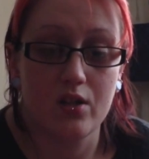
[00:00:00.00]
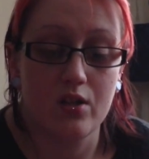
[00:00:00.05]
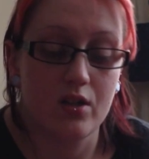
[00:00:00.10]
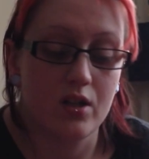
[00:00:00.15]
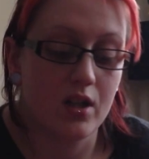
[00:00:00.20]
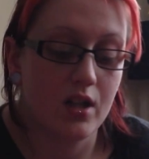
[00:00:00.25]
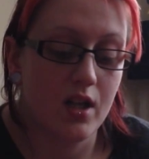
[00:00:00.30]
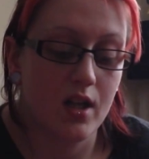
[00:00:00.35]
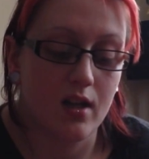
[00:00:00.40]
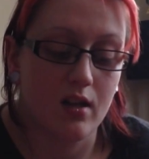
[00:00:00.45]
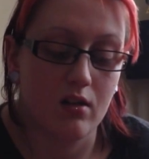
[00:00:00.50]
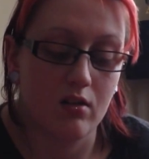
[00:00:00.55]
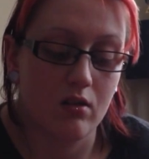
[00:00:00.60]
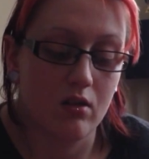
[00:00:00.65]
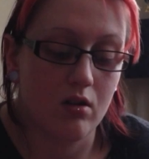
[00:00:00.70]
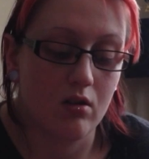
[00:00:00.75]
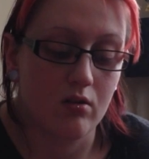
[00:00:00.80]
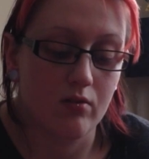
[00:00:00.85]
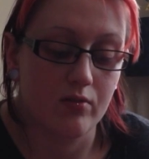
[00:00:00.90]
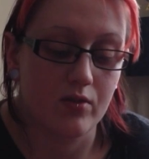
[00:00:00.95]
You can get a
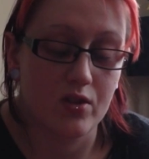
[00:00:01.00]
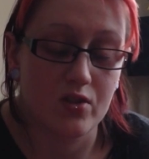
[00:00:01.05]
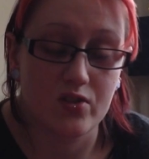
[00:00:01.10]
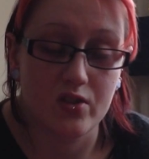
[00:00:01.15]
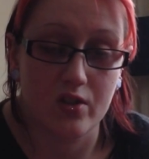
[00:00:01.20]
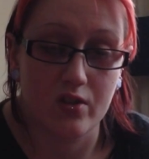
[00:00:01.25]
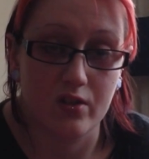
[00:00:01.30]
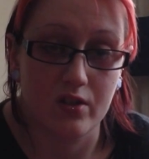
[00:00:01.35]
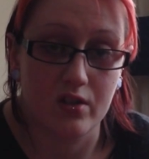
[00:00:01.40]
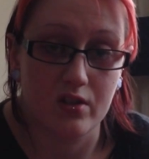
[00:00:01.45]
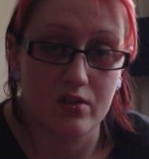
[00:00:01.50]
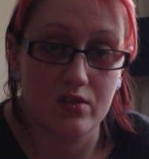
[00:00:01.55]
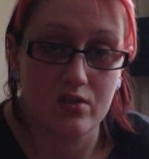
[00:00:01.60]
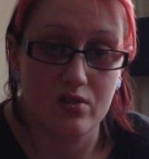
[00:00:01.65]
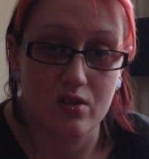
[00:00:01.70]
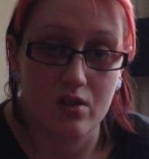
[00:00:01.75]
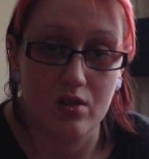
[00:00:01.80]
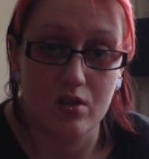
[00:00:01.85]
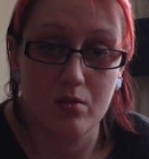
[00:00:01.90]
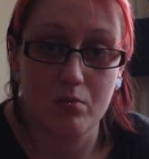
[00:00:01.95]
lot of designs,
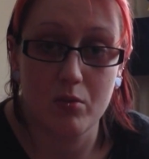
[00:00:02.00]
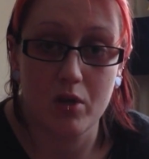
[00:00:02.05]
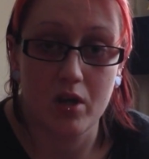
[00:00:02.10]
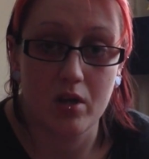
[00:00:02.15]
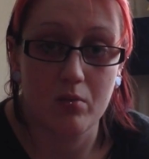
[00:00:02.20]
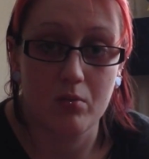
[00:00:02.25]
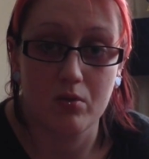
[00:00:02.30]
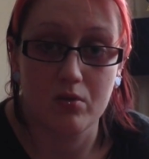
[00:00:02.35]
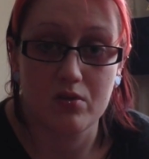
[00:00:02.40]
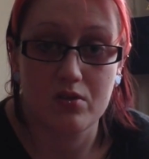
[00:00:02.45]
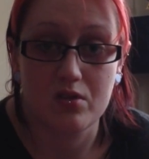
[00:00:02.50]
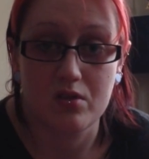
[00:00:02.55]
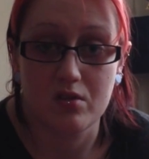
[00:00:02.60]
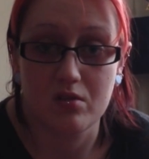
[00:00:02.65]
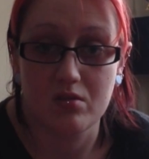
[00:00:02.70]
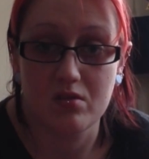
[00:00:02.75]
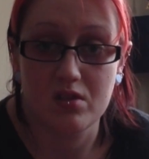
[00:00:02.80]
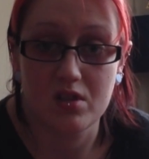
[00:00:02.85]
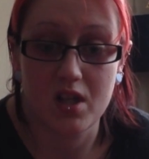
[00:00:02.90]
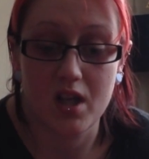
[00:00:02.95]
so you may want
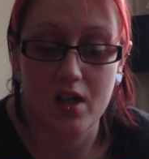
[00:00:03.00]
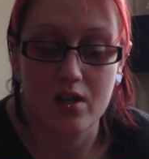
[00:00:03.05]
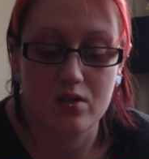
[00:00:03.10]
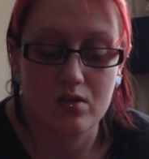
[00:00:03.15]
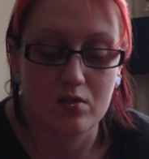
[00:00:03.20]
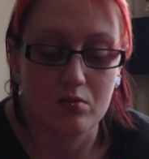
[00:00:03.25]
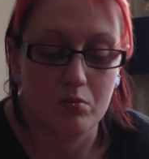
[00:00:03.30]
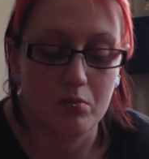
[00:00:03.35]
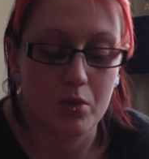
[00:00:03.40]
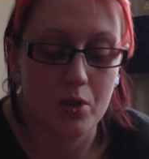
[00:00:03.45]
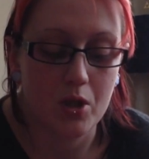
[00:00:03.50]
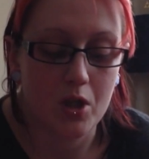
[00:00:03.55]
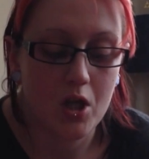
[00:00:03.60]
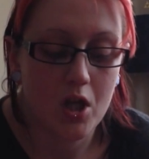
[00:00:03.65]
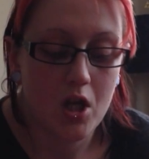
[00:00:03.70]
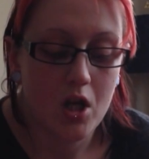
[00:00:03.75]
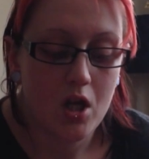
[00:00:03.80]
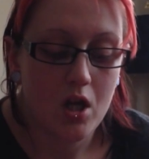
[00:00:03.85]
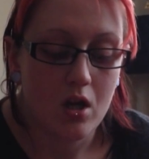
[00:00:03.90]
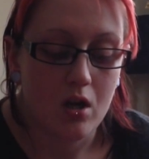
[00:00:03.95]
to get some, but
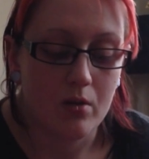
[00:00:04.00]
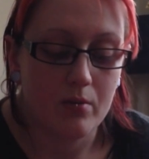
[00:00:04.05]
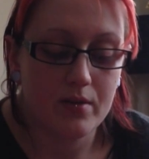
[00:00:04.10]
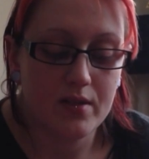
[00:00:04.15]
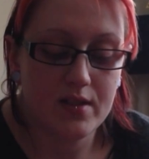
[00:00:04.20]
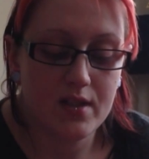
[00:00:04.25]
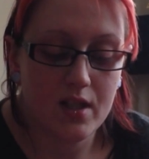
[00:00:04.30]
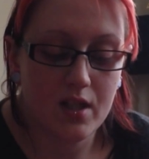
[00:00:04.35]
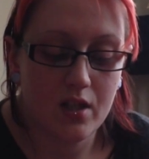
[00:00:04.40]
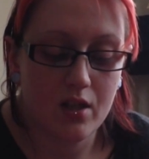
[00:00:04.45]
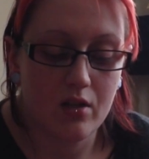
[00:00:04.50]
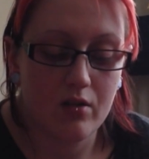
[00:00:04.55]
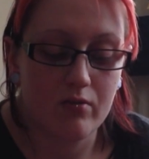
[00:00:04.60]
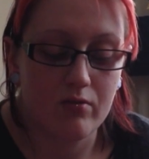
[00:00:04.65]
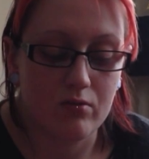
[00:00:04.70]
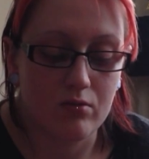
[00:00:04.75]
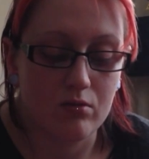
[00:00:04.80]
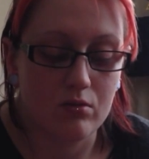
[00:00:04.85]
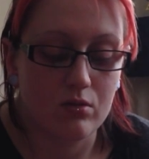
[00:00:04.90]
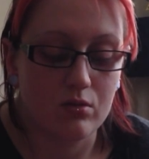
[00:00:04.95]
I would say
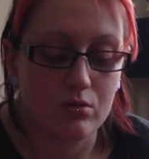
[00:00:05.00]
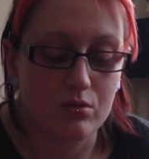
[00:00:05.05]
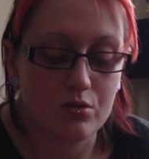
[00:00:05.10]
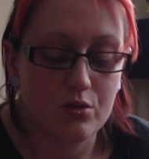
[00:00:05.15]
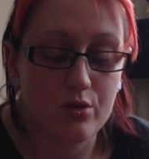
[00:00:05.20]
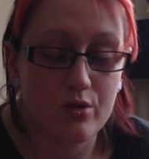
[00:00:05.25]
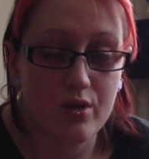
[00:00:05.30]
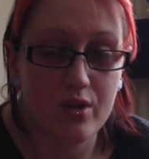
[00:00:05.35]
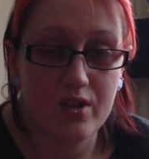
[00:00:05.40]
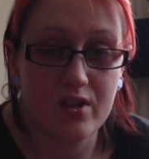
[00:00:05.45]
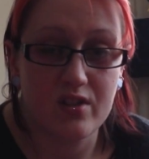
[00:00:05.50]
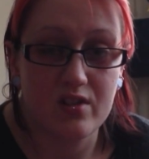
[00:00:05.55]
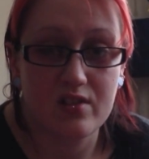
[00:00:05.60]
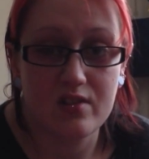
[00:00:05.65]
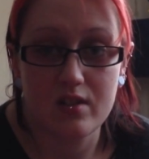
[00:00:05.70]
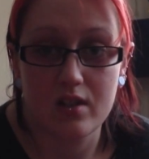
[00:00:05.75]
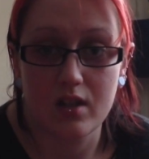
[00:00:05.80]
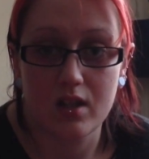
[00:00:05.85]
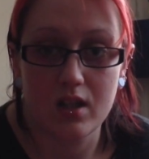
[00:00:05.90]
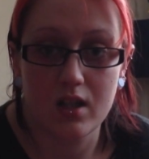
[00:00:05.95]
overall try to
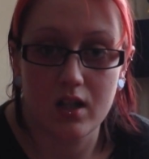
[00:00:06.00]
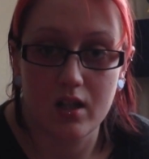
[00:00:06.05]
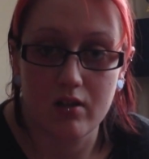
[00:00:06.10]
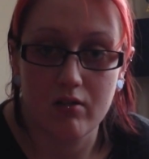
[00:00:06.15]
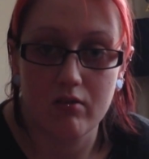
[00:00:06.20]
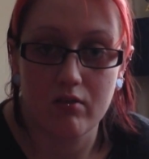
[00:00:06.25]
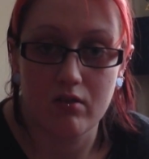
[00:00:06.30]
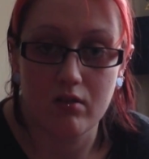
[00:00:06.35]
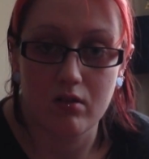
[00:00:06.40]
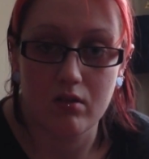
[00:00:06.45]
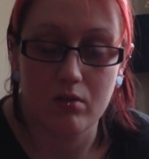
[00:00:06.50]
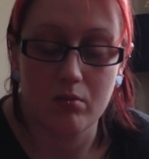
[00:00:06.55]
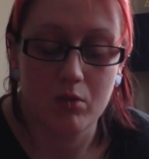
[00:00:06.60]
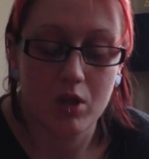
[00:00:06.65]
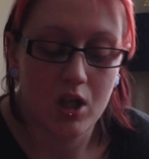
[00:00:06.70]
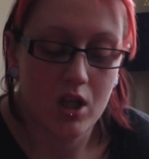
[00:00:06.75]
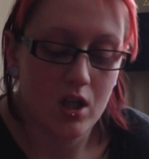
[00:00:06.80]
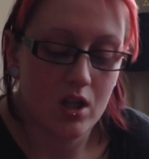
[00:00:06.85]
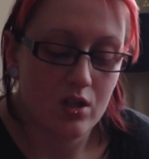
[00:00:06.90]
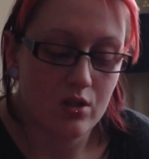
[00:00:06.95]
steer clear of them,
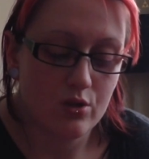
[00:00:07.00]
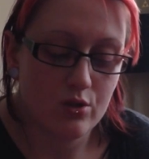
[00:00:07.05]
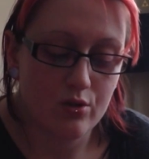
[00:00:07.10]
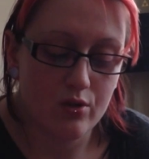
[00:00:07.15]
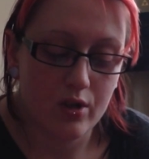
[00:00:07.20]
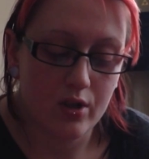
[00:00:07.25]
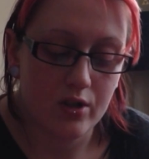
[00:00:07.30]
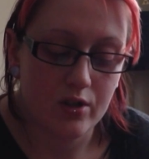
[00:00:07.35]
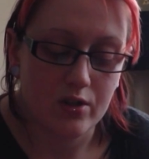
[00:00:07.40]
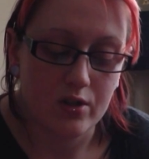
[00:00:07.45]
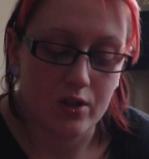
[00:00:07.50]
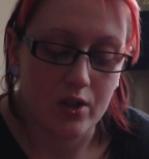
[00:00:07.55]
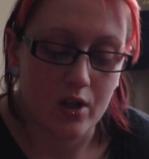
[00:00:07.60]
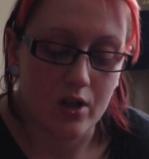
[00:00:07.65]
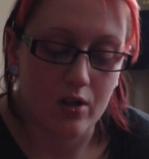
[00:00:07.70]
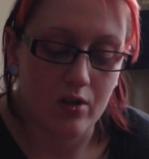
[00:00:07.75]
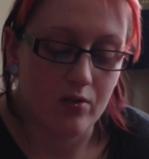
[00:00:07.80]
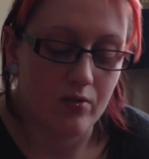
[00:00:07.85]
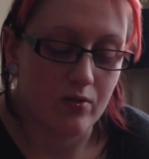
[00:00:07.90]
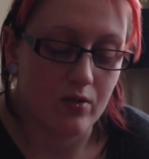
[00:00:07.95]
try to go
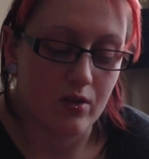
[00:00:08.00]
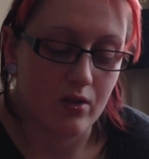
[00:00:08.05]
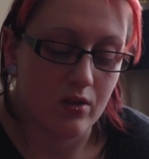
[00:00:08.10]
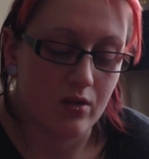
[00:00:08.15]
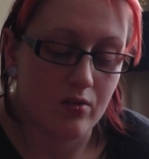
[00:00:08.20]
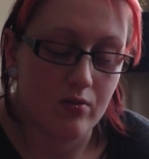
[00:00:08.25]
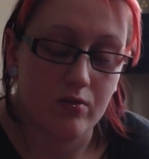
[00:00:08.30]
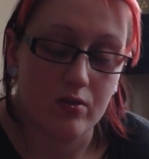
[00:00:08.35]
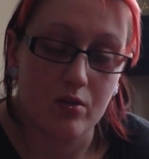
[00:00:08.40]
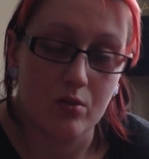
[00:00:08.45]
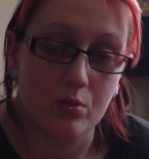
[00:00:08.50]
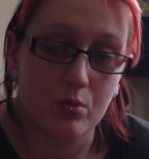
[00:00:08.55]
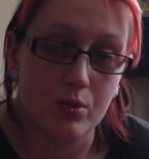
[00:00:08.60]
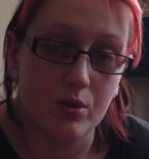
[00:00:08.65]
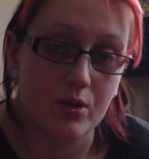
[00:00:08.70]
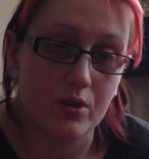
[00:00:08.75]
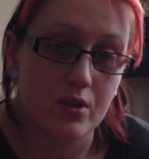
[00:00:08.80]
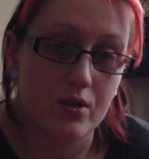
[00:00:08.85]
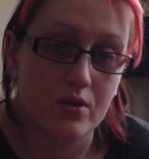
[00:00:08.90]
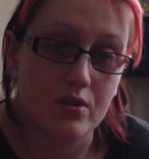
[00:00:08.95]
for the
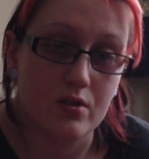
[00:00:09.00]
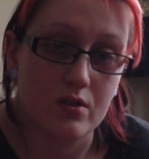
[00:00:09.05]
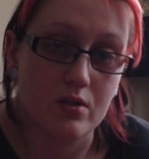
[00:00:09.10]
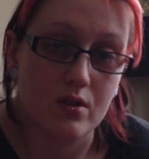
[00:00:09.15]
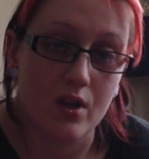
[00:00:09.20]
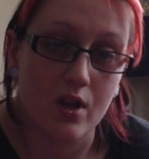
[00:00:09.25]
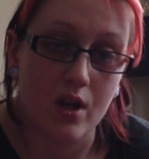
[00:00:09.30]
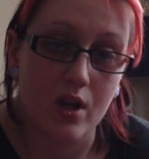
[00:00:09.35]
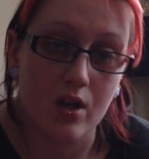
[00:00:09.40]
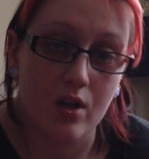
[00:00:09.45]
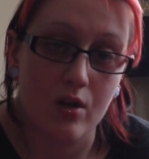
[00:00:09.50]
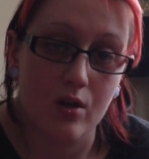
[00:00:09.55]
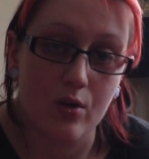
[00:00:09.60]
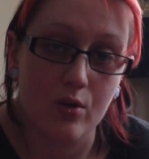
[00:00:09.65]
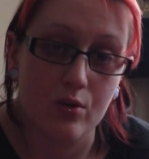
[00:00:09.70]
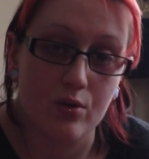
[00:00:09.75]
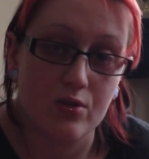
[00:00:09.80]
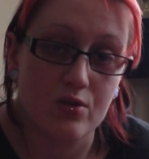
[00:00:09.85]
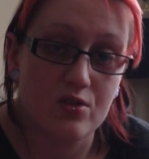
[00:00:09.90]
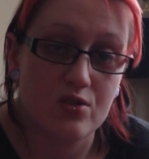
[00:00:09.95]
wood
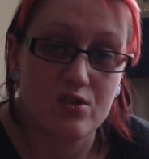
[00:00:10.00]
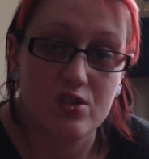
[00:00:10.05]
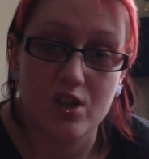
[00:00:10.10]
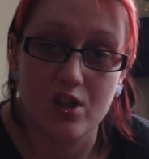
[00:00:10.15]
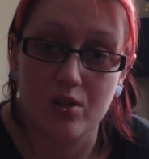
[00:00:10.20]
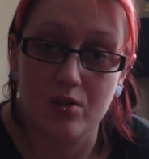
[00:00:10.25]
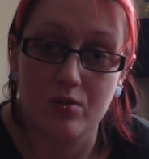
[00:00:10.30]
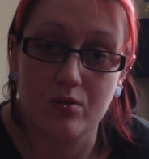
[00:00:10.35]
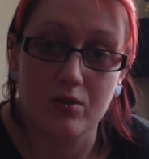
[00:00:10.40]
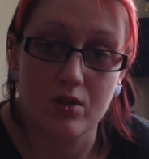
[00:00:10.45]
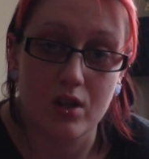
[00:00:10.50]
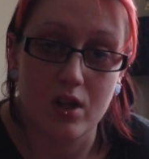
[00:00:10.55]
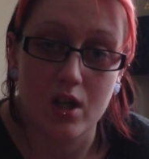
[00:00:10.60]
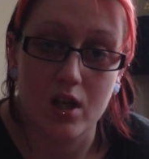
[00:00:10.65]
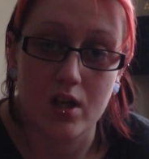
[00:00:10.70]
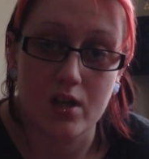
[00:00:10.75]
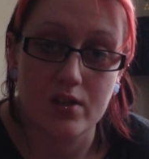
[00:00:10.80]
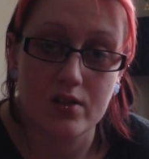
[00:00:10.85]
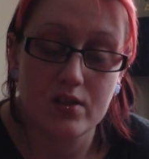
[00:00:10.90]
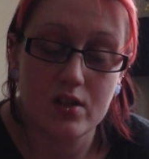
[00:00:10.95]
or stone or
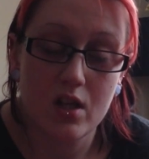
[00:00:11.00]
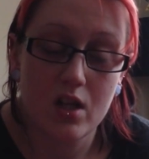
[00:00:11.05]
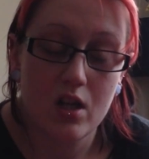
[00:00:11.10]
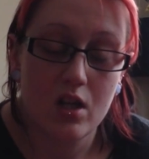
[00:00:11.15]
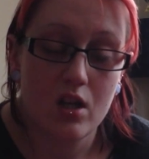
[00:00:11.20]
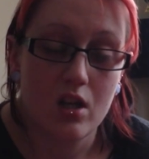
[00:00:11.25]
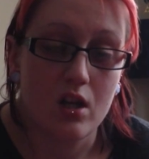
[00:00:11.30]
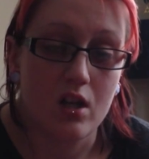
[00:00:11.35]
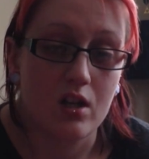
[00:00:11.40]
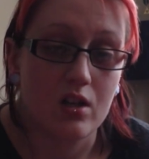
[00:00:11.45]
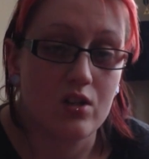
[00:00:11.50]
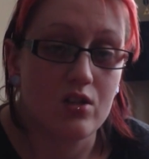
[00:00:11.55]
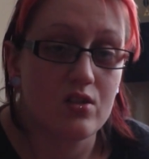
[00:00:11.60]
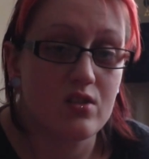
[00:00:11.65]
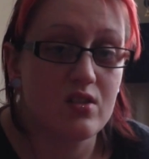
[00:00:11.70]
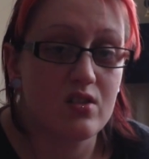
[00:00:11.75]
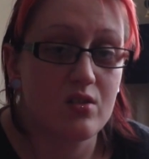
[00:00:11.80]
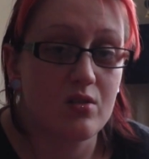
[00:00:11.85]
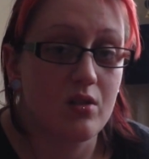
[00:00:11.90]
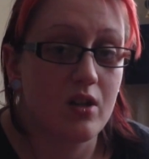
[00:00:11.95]
glass, and you
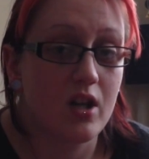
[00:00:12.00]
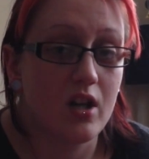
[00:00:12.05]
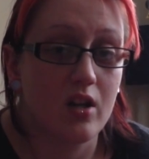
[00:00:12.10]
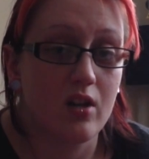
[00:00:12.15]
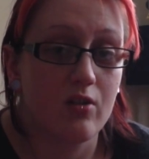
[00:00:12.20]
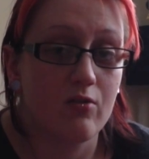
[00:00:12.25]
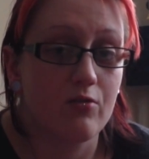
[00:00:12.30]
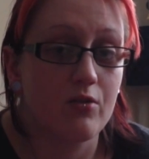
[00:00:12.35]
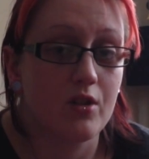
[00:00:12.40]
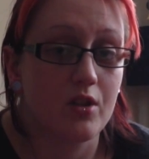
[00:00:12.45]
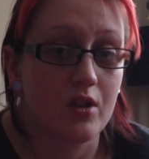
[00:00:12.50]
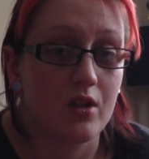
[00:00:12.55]
still have